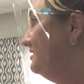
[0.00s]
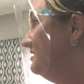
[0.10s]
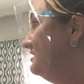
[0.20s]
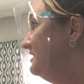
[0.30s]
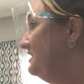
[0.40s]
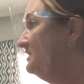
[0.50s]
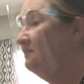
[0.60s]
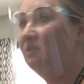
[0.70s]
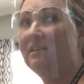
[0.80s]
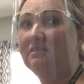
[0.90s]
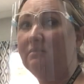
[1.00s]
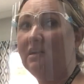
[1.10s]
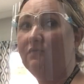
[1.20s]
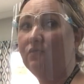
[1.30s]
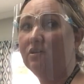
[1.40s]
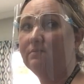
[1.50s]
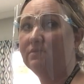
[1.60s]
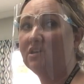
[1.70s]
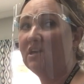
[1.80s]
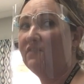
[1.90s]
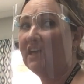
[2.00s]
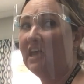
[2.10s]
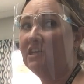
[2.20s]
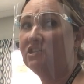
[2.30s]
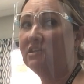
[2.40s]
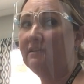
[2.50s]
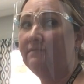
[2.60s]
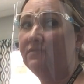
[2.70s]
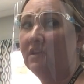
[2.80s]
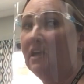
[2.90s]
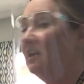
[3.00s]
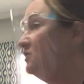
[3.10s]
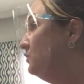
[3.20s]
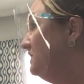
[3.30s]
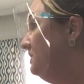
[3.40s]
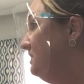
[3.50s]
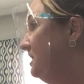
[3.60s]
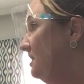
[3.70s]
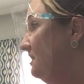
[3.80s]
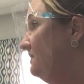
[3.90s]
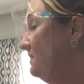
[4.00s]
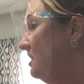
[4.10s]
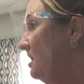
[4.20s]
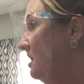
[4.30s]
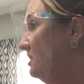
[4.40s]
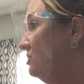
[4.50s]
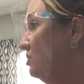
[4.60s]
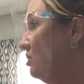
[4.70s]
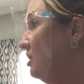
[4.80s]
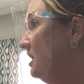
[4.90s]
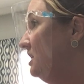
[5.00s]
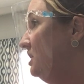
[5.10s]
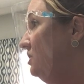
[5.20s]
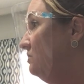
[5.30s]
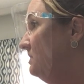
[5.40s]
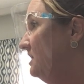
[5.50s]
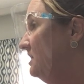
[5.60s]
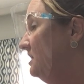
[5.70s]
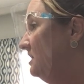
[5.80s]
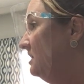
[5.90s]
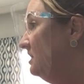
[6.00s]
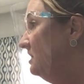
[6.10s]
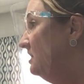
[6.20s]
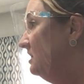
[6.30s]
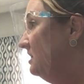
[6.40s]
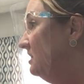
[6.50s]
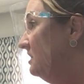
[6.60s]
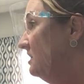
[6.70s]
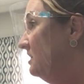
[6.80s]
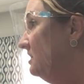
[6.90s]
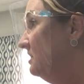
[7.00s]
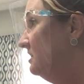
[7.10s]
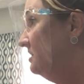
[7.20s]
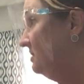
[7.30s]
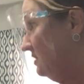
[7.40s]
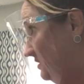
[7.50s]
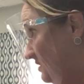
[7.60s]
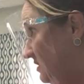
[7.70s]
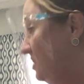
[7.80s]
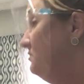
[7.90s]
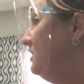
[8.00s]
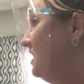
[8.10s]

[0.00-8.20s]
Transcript: Did you see any similes or metaphors? Personification is when you give a non-human thing. Human